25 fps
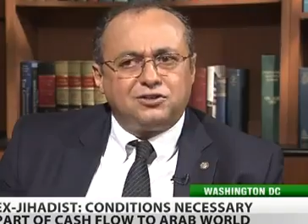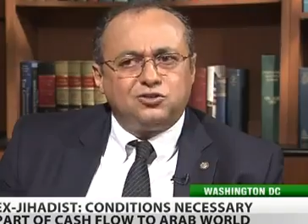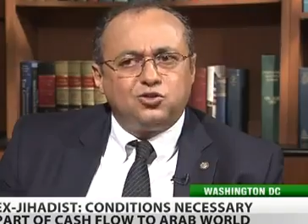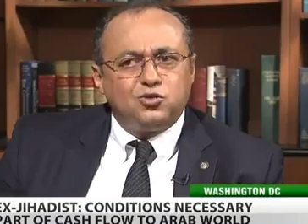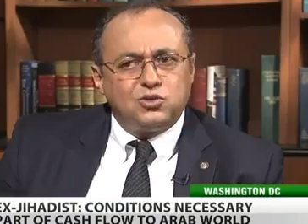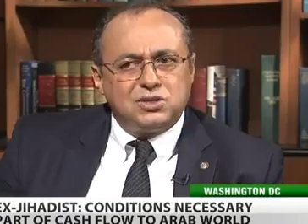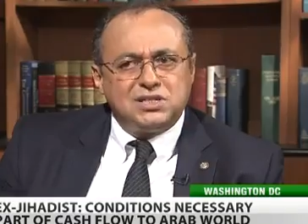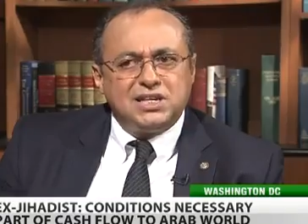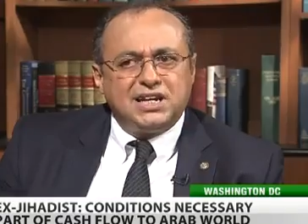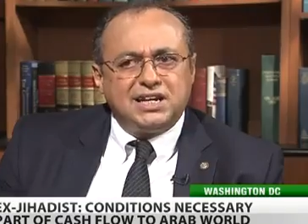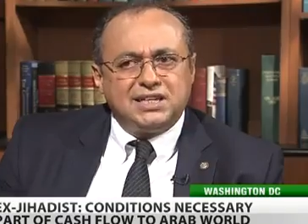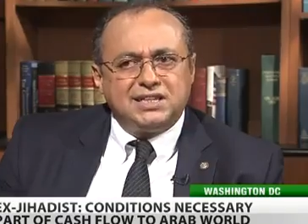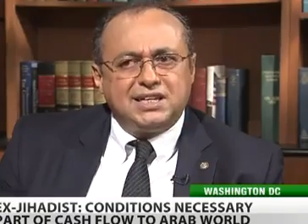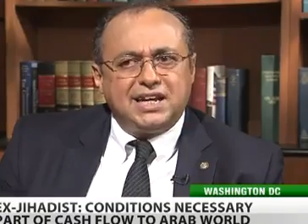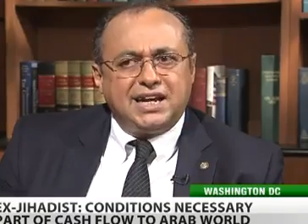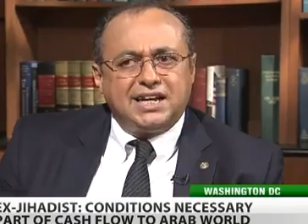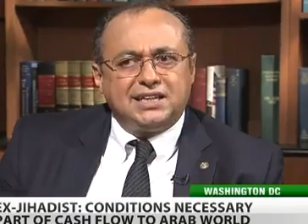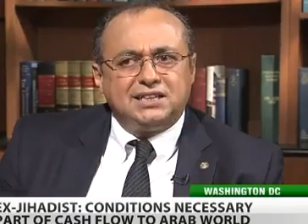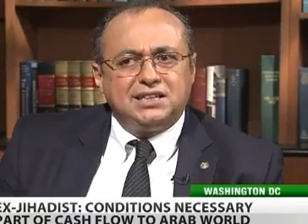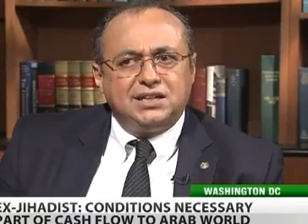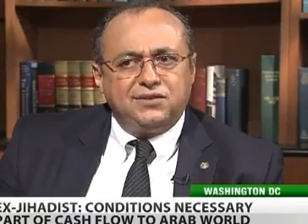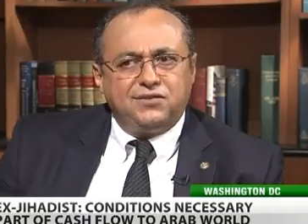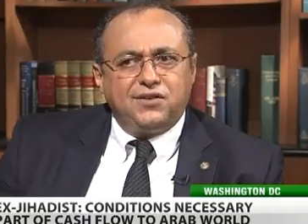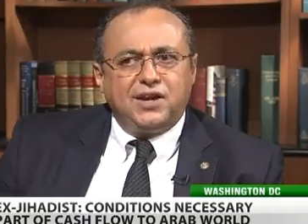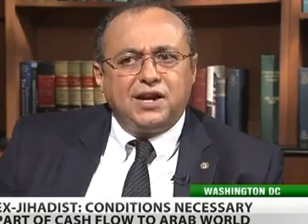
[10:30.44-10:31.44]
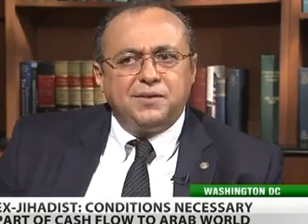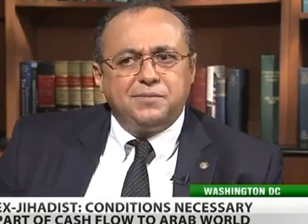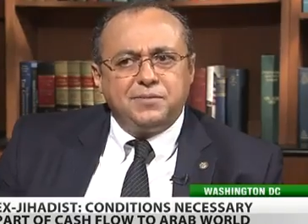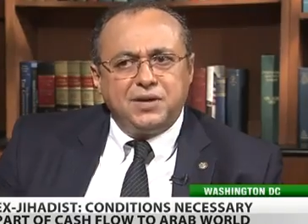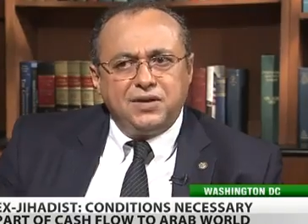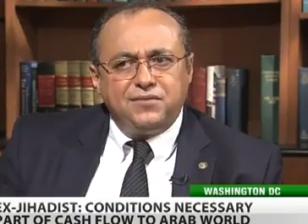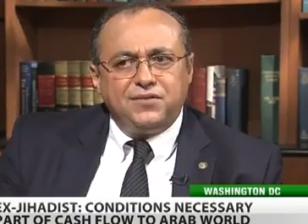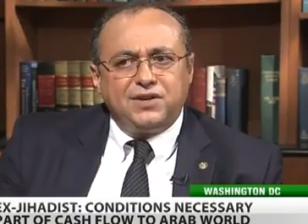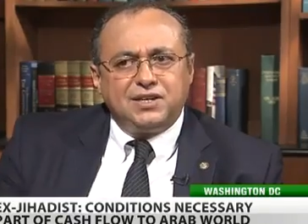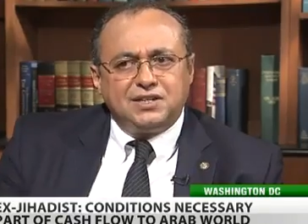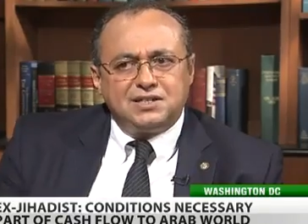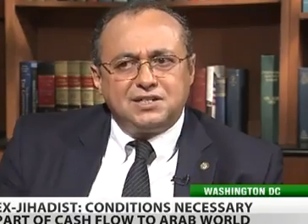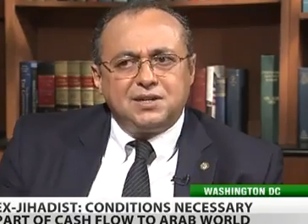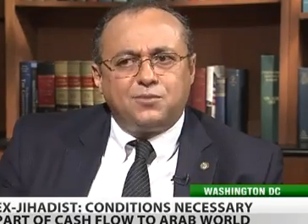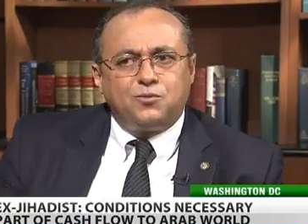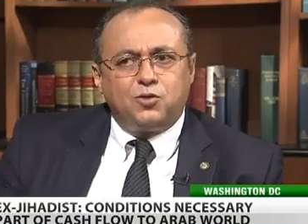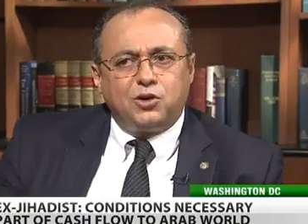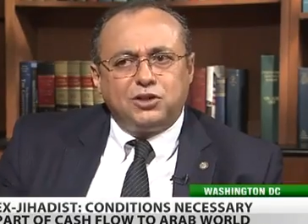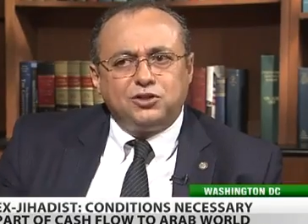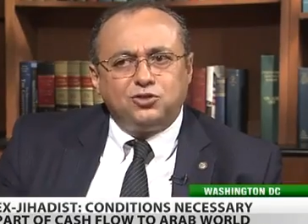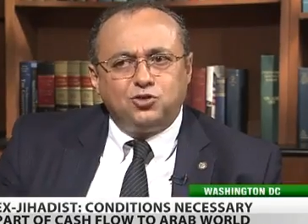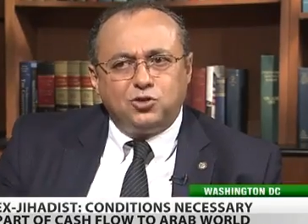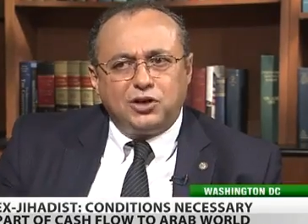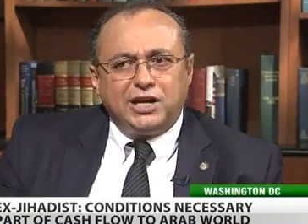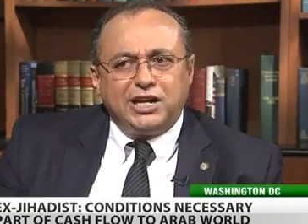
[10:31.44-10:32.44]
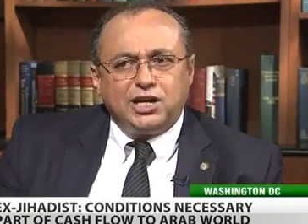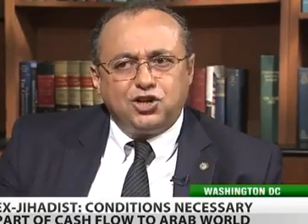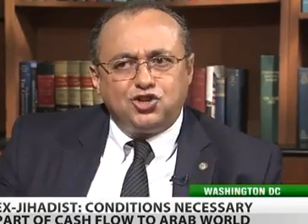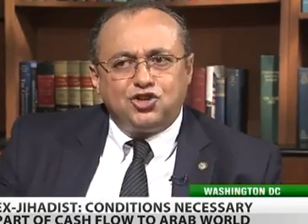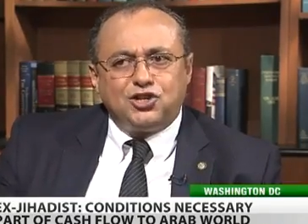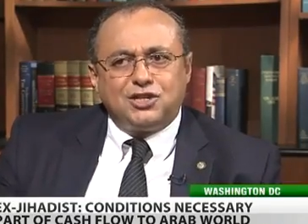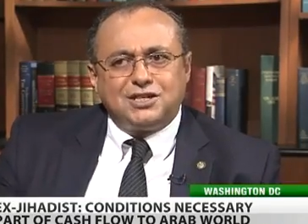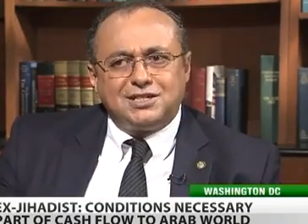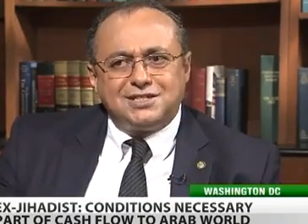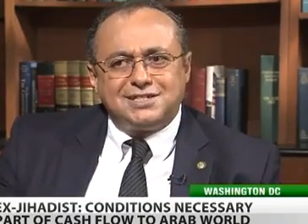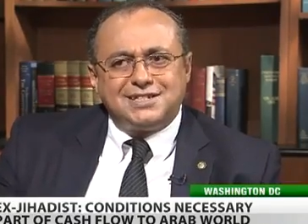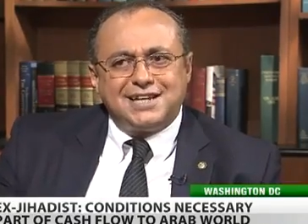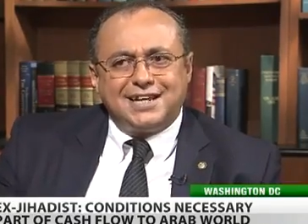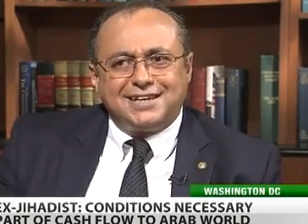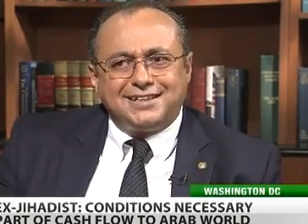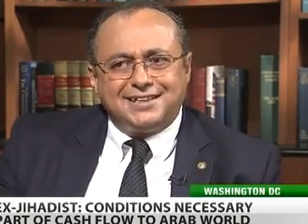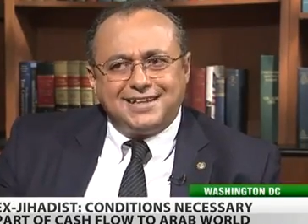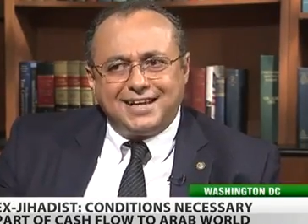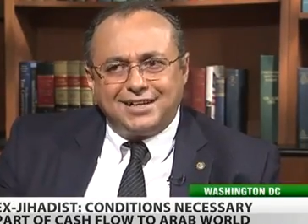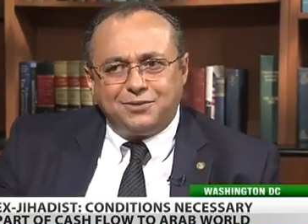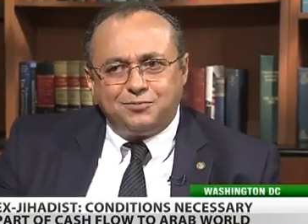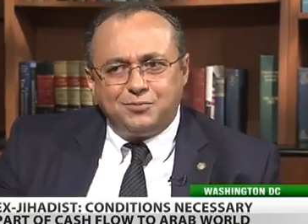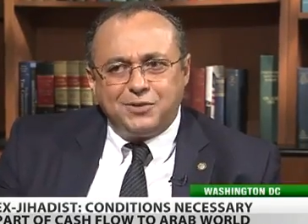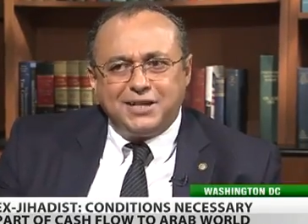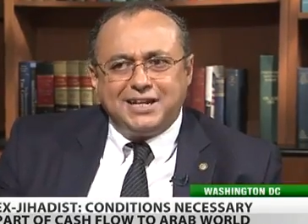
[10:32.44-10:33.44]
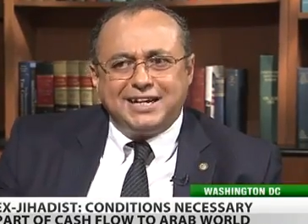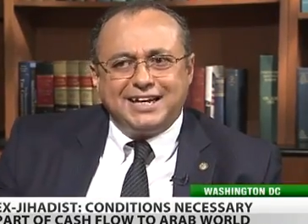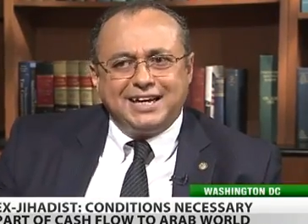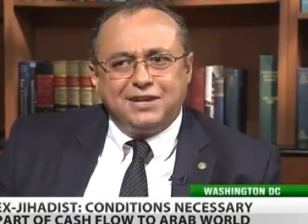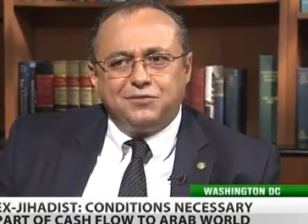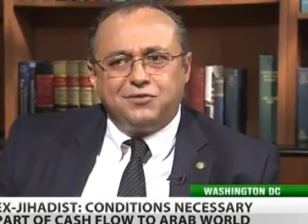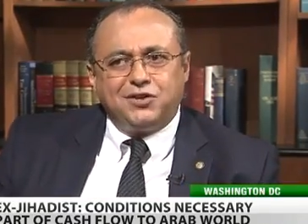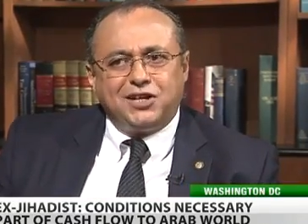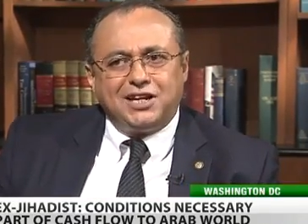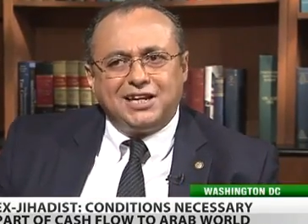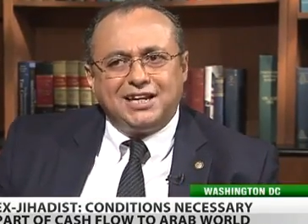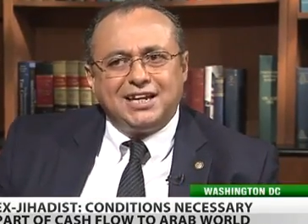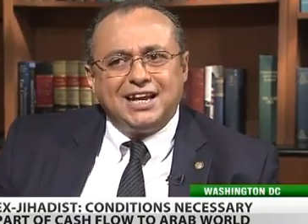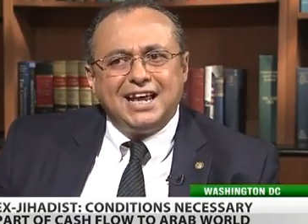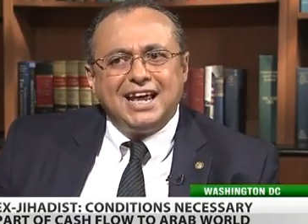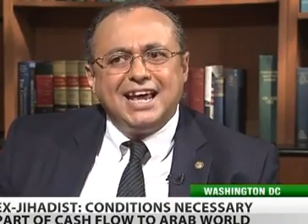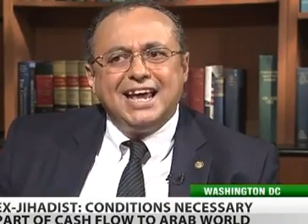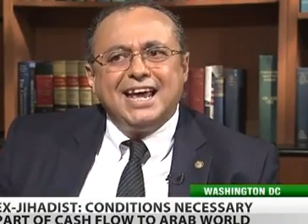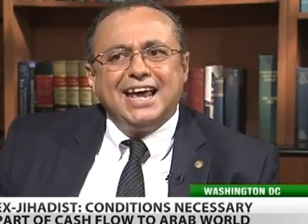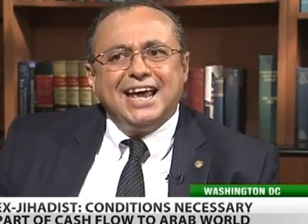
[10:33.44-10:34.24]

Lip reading: to say that if I'm giving someone donations at that big level,